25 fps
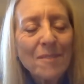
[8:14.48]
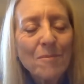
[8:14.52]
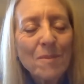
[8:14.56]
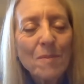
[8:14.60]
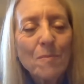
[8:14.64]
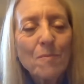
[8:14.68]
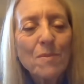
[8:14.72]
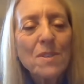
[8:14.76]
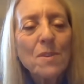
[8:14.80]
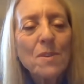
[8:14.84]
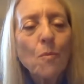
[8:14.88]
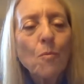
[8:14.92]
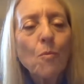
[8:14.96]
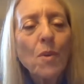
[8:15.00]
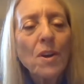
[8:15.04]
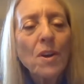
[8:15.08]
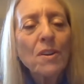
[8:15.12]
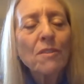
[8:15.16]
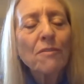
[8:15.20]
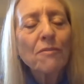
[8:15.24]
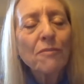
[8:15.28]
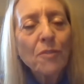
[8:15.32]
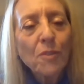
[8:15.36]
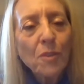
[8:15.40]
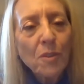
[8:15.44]
was a
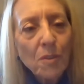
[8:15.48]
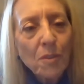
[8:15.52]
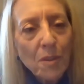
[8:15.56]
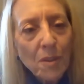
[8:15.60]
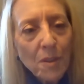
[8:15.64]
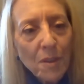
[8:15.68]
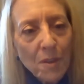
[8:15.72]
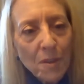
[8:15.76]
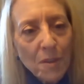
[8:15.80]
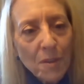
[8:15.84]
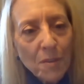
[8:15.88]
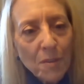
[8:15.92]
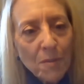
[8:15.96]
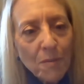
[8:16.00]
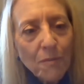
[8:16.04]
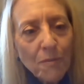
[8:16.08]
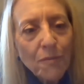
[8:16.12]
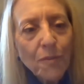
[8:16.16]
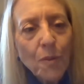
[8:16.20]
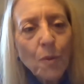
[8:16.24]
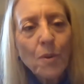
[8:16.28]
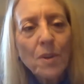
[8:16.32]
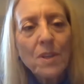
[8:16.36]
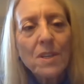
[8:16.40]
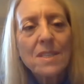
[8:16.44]
wonderful
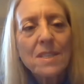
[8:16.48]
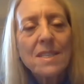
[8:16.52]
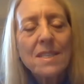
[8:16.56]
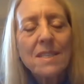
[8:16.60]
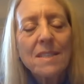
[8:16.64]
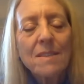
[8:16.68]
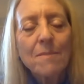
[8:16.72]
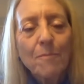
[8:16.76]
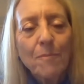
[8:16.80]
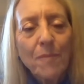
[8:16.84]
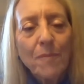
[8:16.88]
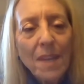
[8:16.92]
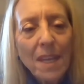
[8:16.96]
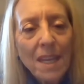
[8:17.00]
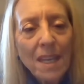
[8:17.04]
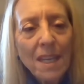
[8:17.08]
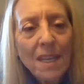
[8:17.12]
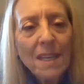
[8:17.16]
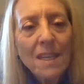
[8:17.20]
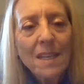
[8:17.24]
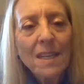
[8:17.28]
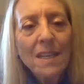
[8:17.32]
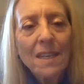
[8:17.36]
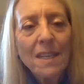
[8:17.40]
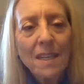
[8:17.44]
force
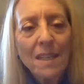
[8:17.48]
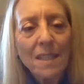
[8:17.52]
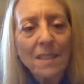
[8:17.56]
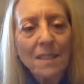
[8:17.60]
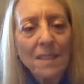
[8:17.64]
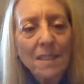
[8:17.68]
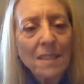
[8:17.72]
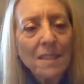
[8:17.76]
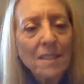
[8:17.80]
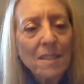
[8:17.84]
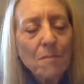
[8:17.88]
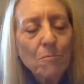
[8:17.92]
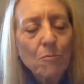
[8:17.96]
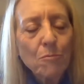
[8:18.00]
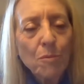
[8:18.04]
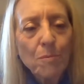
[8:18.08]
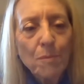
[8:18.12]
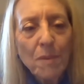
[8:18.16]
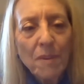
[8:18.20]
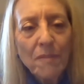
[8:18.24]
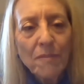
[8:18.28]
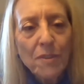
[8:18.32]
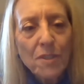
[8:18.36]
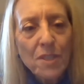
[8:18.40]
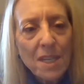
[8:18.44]
in the
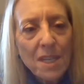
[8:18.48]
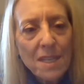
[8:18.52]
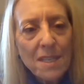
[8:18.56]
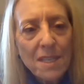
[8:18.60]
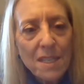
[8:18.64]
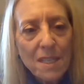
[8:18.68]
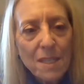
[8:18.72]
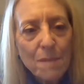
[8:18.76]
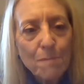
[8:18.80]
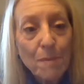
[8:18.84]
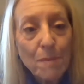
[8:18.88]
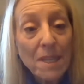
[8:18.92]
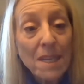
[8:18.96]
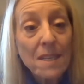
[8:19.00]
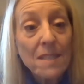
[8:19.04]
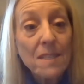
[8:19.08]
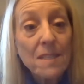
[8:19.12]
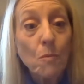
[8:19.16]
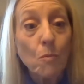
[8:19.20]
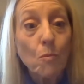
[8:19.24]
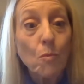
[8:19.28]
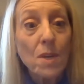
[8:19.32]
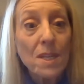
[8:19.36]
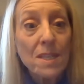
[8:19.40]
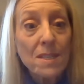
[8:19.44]
movement for justice, because it
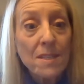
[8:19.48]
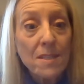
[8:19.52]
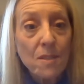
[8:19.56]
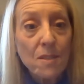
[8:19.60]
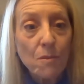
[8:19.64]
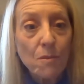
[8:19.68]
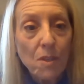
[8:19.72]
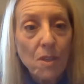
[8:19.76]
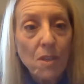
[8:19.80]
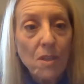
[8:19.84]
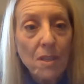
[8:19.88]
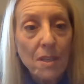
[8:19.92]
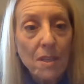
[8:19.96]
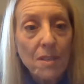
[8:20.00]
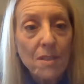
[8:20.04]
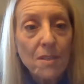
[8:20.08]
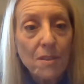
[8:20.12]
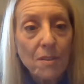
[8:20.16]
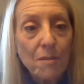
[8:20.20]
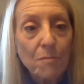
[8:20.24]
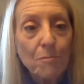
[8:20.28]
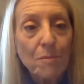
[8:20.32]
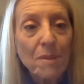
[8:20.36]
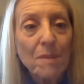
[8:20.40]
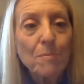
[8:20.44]
was so
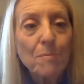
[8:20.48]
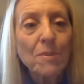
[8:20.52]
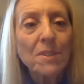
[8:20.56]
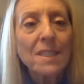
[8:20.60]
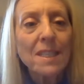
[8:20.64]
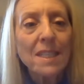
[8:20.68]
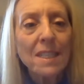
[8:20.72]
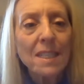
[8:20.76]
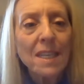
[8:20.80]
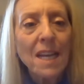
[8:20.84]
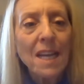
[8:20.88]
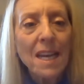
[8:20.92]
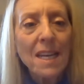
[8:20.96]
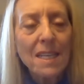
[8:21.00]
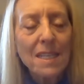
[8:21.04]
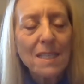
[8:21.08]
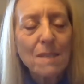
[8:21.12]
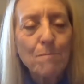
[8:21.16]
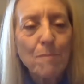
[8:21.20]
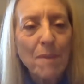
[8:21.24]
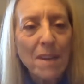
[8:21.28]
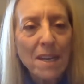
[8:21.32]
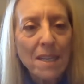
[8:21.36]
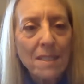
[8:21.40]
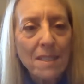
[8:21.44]
long-term. People did not
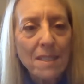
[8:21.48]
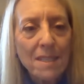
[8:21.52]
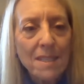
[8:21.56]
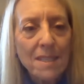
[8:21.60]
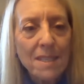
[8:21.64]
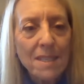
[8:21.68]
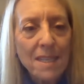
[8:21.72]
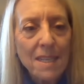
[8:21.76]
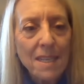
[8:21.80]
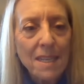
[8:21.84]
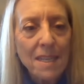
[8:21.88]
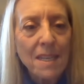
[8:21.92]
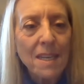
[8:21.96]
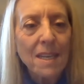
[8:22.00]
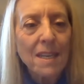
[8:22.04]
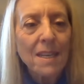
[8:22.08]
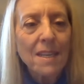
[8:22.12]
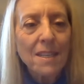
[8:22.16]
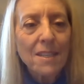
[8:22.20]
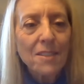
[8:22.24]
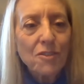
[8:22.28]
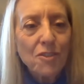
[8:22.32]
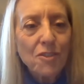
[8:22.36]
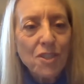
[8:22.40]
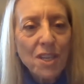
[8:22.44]
expect to see
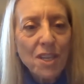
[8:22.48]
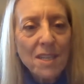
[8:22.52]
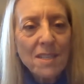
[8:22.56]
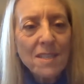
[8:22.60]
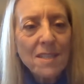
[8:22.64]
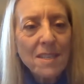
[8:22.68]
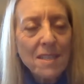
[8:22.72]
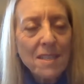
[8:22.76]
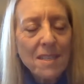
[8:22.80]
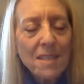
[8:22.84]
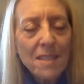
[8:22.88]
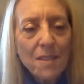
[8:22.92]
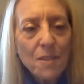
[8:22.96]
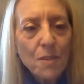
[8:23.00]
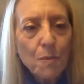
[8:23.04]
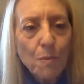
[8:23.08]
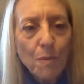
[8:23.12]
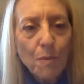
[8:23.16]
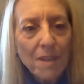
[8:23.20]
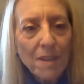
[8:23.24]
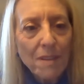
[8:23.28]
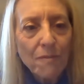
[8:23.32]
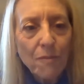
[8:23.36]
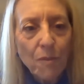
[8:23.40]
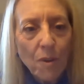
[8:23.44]
justice in
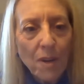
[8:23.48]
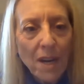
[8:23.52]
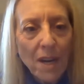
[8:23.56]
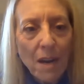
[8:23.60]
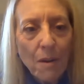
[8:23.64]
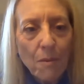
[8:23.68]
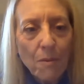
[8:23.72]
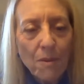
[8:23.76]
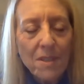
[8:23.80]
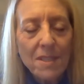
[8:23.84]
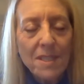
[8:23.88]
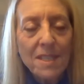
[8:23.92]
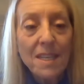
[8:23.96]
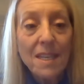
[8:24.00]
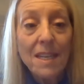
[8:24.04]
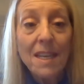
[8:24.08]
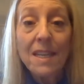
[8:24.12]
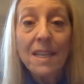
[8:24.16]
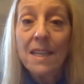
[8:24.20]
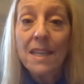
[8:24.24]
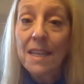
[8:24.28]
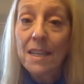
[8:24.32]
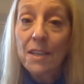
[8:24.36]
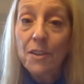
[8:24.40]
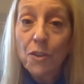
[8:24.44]
24 hours,
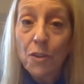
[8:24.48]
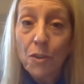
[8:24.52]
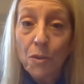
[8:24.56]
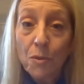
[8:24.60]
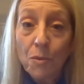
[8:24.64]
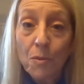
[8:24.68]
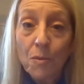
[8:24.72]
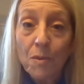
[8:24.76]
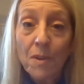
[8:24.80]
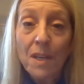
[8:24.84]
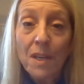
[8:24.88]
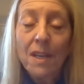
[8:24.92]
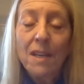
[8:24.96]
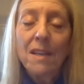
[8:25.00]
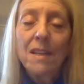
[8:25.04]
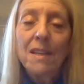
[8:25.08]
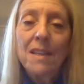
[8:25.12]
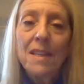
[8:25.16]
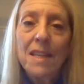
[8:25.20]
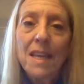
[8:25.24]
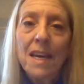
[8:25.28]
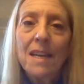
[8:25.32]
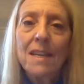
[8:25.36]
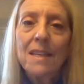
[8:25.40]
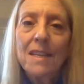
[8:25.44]
and they knew
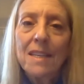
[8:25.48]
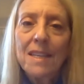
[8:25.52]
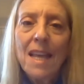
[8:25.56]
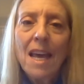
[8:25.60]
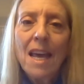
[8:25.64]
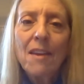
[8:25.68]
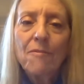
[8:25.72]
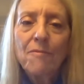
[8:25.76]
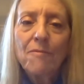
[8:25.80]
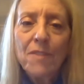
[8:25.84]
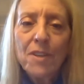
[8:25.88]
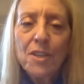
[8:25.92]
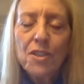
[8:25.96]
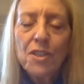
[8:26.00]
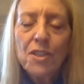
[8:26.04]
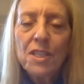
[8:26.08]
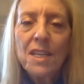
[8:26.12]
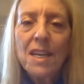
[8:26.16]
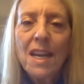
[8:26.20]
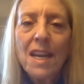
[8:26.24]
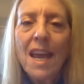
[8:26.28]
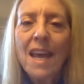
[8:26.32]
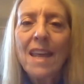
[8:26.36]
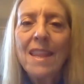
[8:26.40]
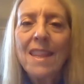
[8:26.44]
that vision
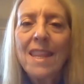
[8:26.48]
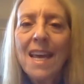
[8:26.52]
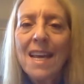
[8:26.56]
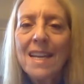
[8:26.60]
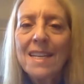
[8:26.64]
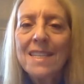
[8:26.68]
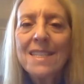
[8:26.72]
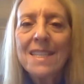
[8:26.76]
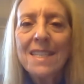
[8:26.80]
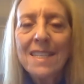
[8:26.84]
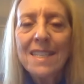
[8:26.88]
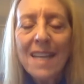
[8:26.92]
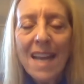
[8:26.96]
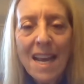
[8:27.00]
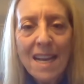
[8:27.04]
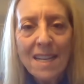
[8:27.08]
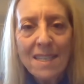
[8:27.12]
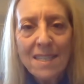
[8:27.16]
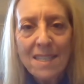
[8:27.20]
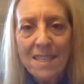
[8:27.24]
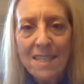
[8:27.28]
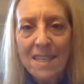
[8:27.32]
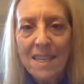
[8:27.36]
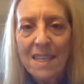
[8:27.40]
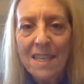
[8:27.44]
and that
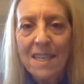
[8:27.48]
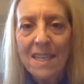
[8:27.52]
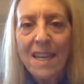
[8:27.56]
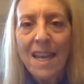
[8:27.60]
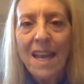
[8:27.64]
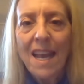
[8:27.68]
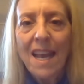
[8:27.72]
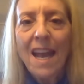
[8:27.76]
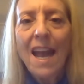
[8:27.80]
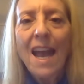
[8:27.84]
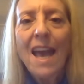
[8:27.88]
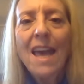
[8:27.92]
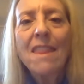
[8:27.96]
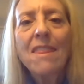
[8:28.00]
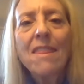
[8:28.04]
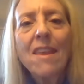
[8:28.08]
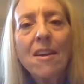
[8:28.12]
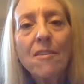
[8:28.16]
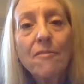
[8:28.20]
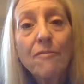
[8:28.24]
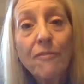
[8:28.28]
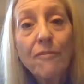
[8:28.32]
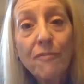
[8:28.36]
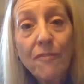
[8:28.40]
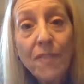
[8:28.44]
tenacity and
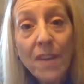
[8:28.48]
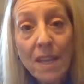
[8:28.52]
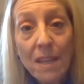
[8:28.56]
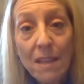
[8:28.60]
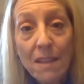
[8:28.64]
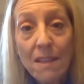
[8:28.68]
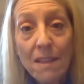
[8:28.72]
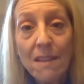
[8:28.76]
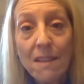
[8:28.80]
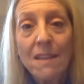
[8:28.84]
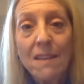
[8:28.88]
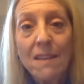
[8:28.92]
that faith